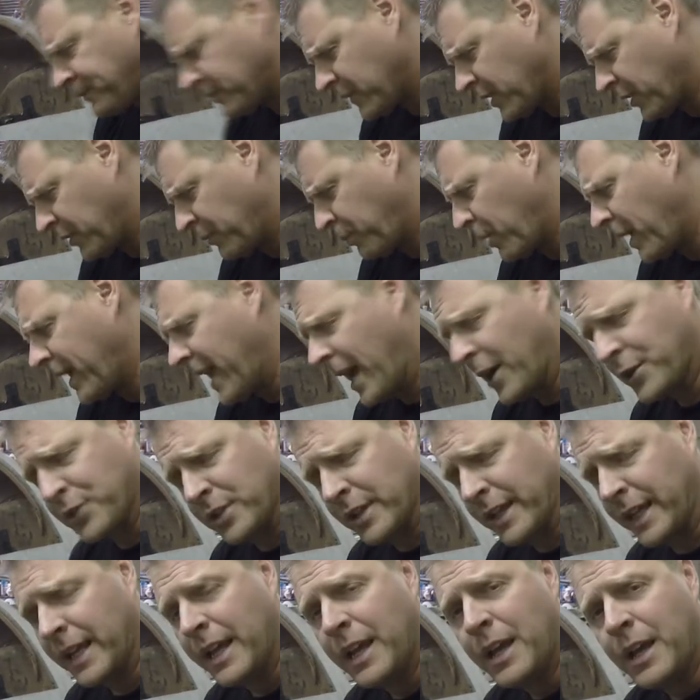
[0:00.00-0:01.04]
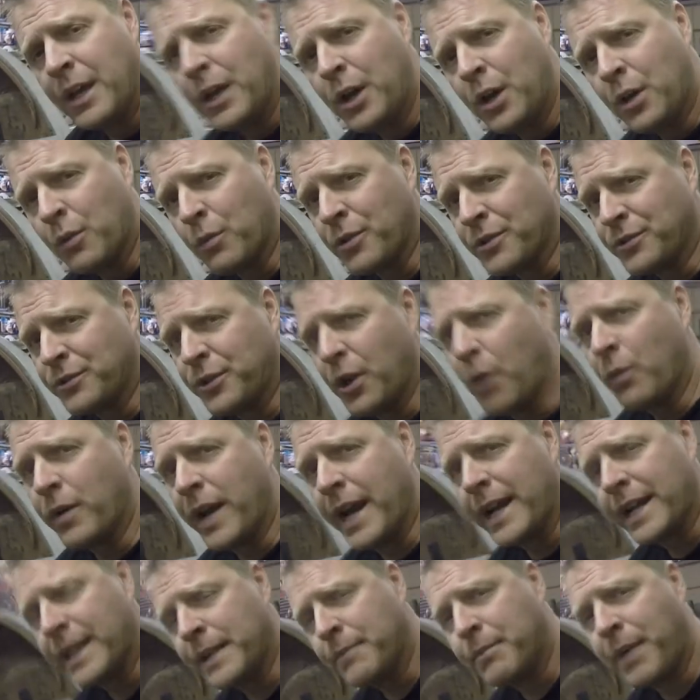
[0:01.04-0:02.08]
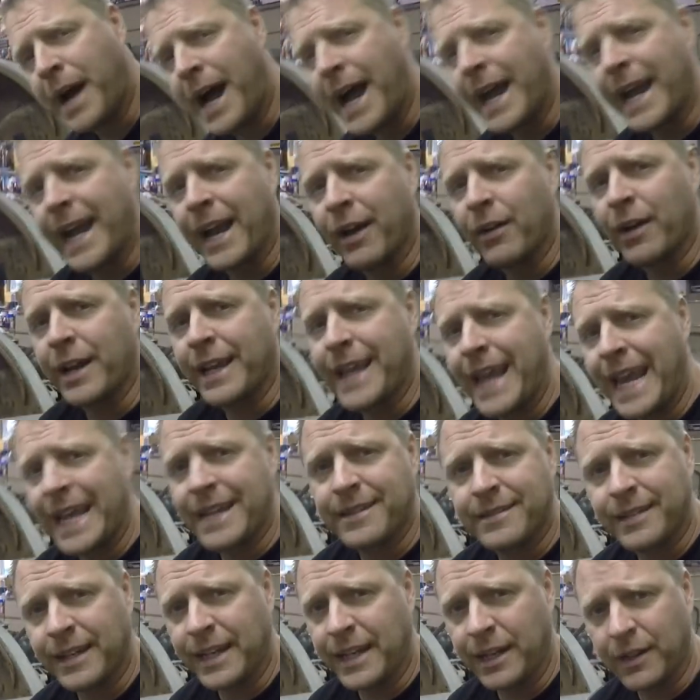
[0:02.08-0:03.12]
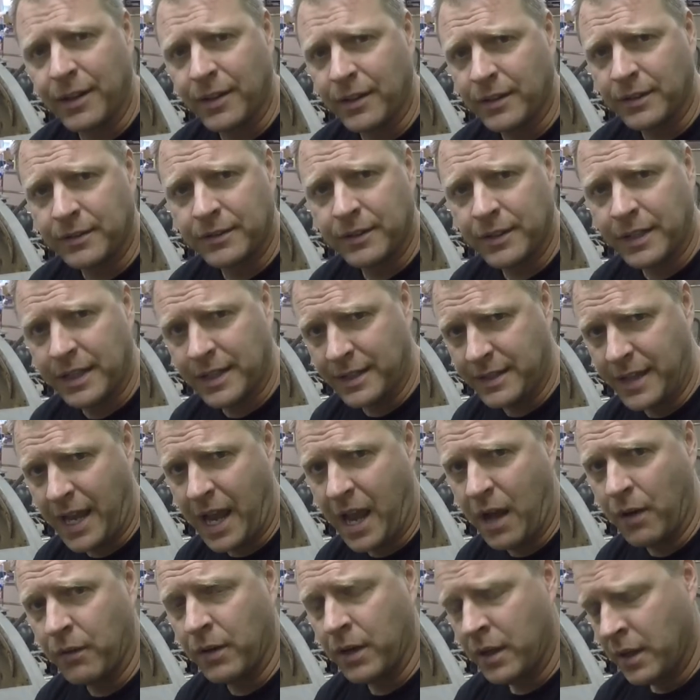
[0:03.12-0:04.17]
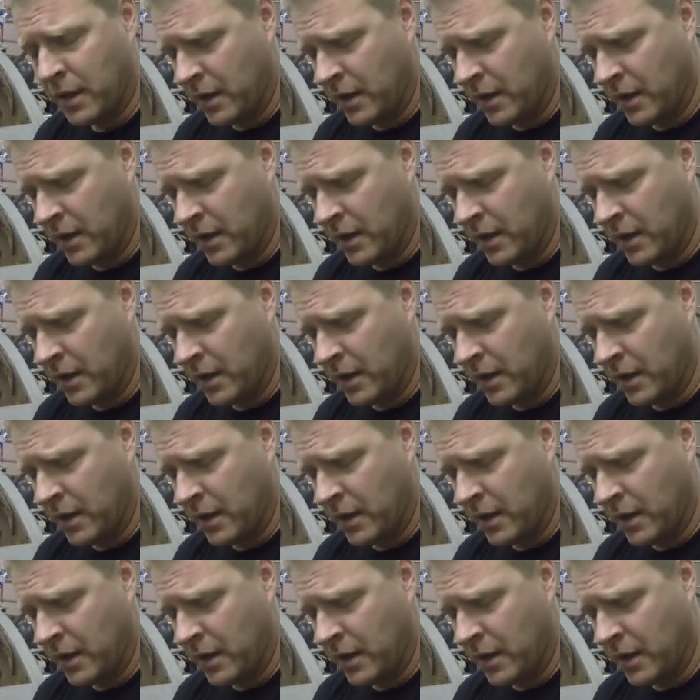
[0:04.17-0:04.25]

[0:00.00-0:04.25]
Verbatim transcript: The spring actually was donated by Eric Hansen here in town.